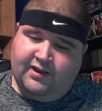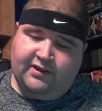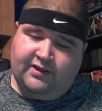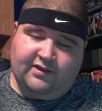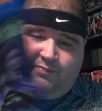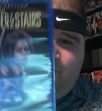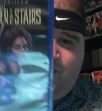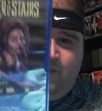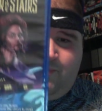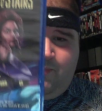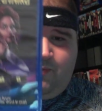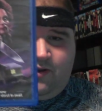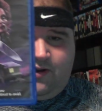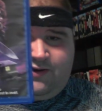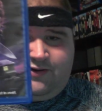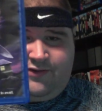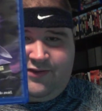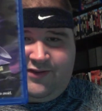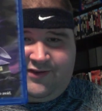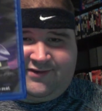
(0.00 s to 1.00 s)
The People
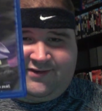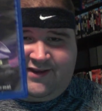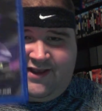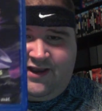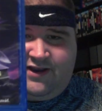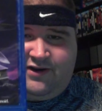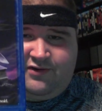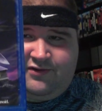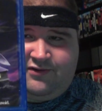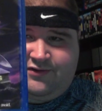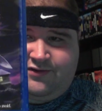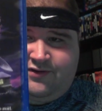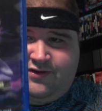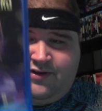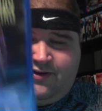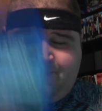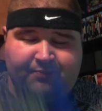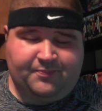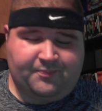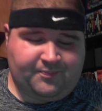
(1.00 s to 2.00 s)
Under the Stairs,
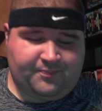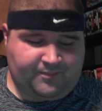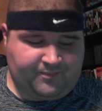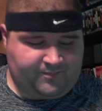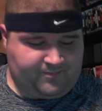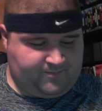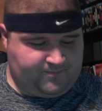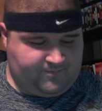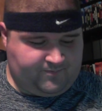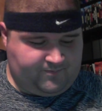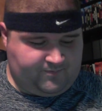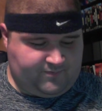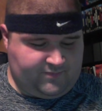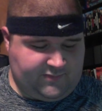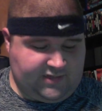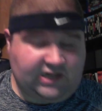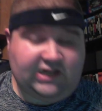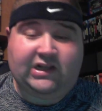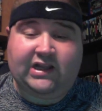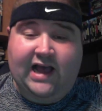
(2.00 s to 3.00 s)

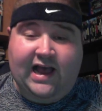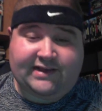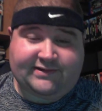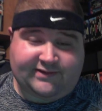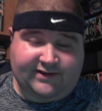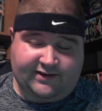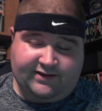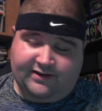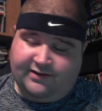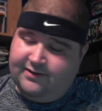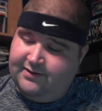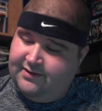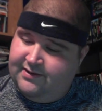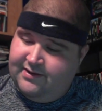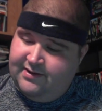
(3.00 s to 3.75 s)
classic.